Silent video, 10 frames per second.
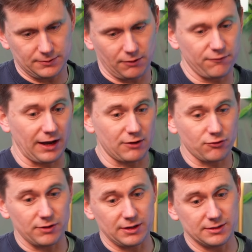
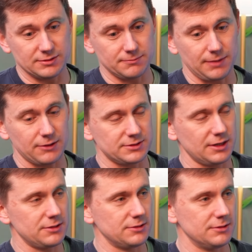factories and power
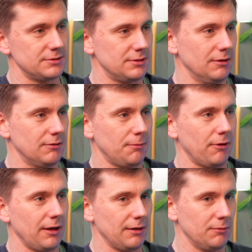stations that
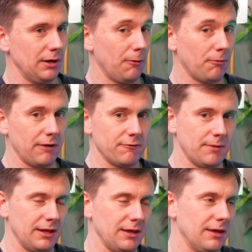will operate for
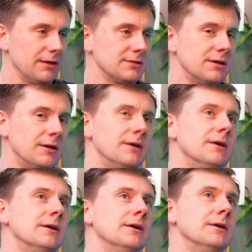many years.
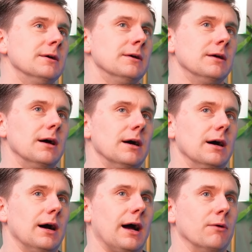
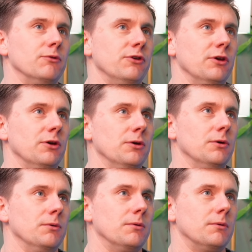
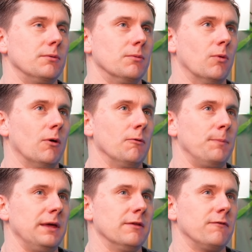What would
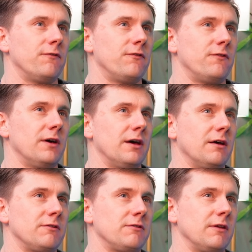be the
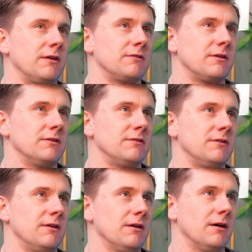first things to
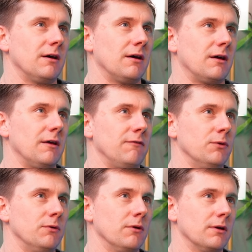consider if
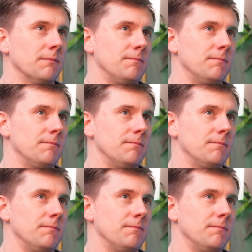you're doing a